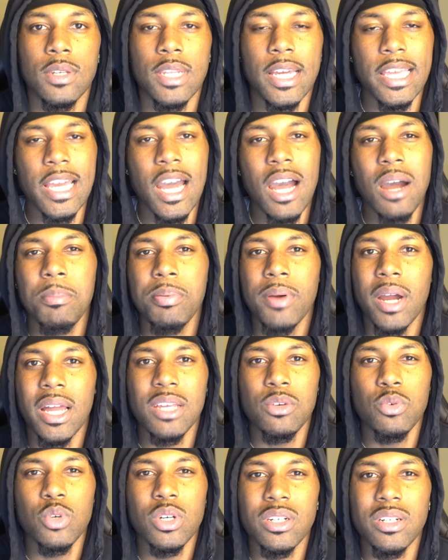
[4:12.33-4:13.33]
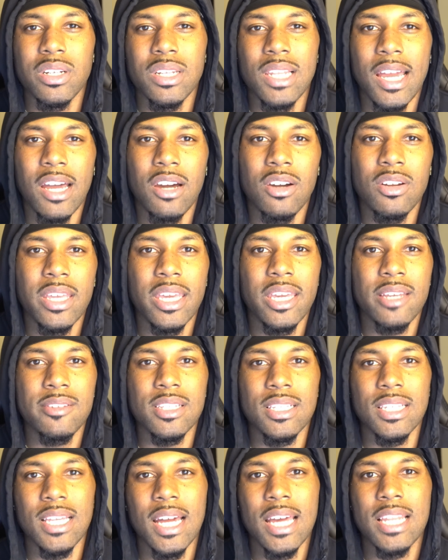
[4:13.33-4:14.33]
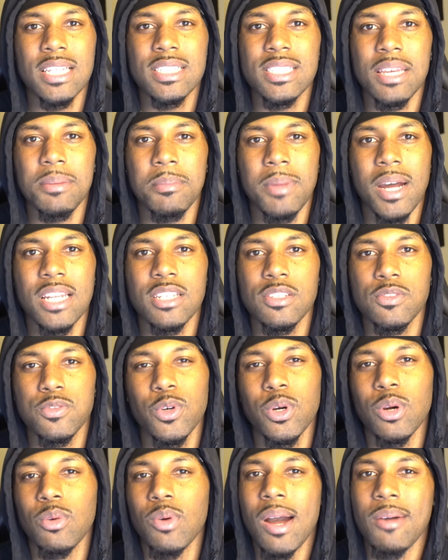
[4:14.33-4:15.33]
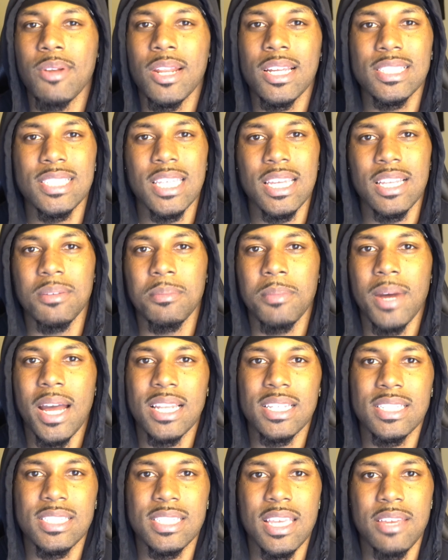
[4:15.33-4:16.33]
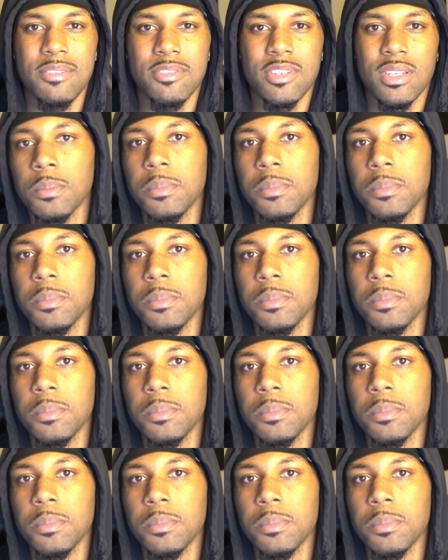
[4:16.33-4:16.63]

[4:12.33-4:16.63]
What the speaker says: Now y'all probably wondering like, okay, if the line is at -4, why would I take the -7?